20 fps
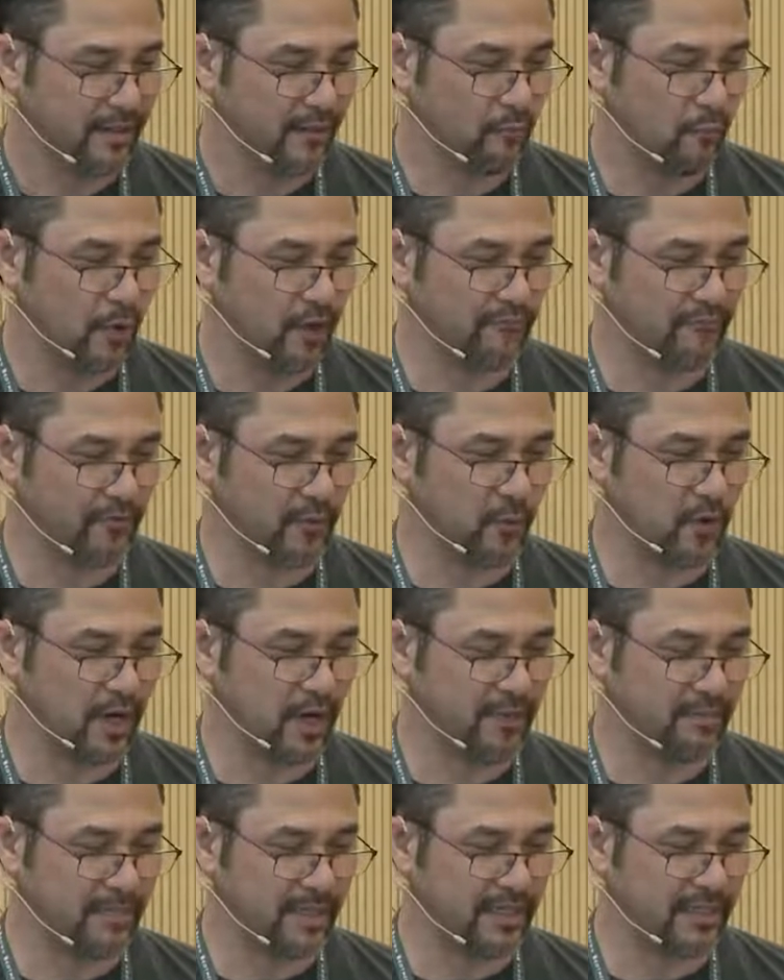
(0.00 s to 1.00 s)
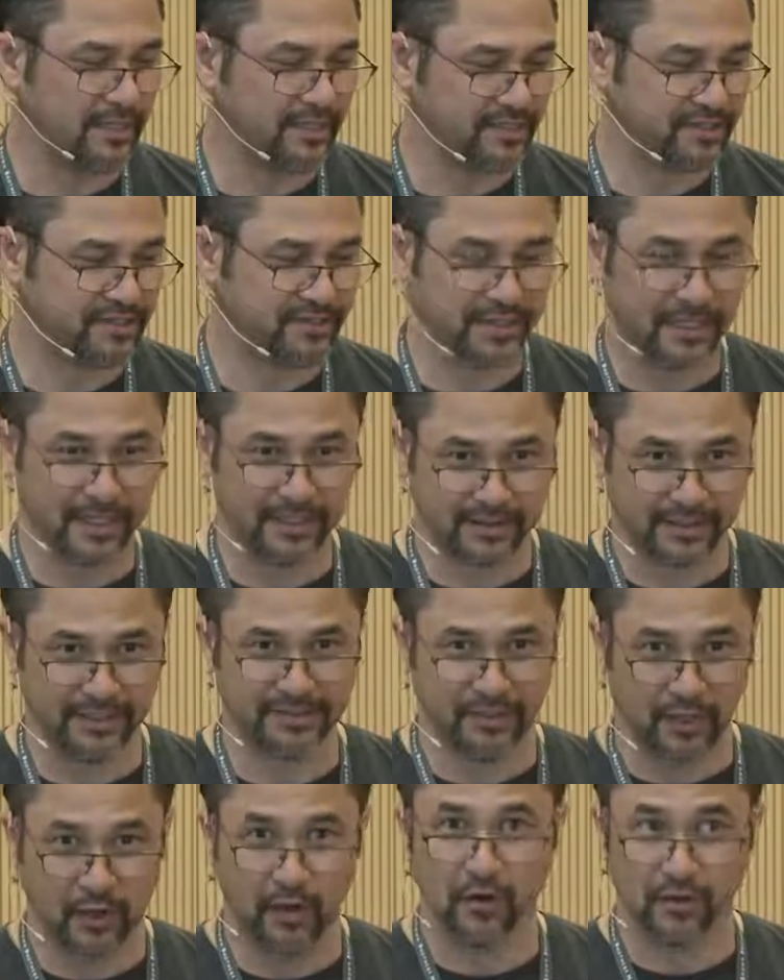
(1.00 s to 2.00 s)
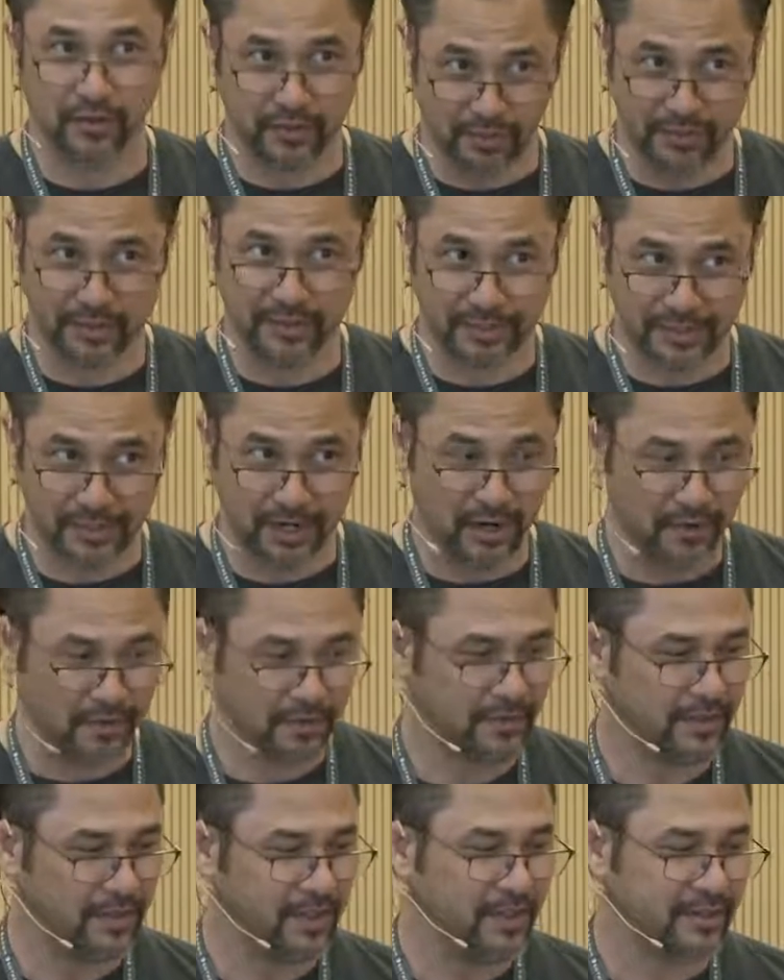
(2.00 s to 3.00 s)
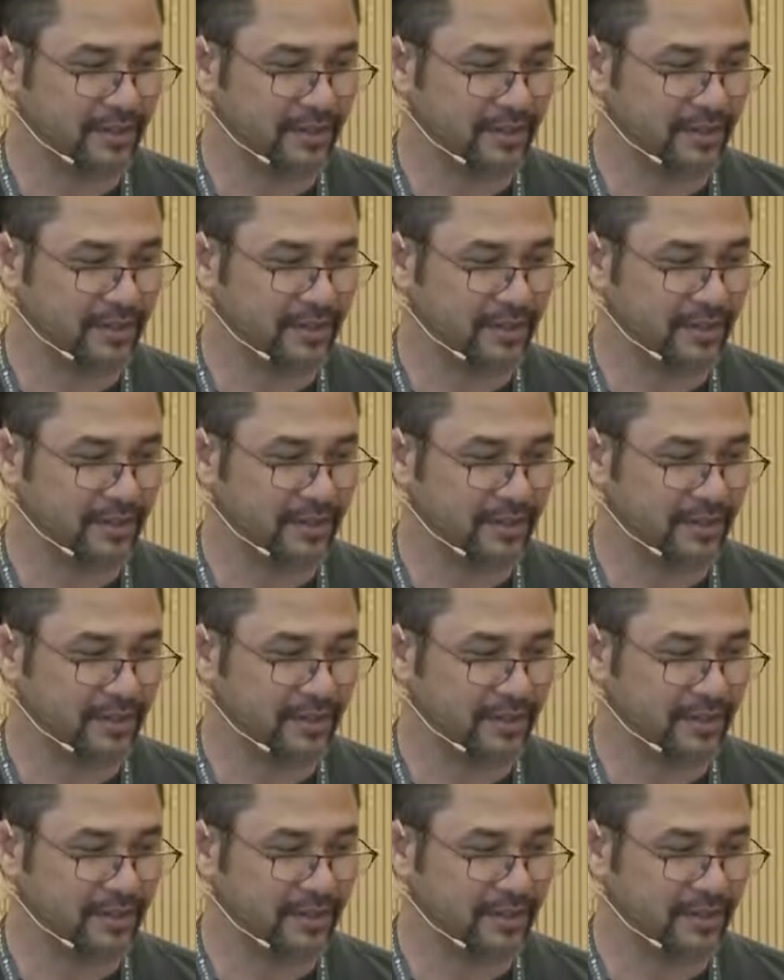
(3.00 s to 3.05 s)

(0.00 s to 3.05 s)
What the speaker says: 1 for 1 means that it's all good to go.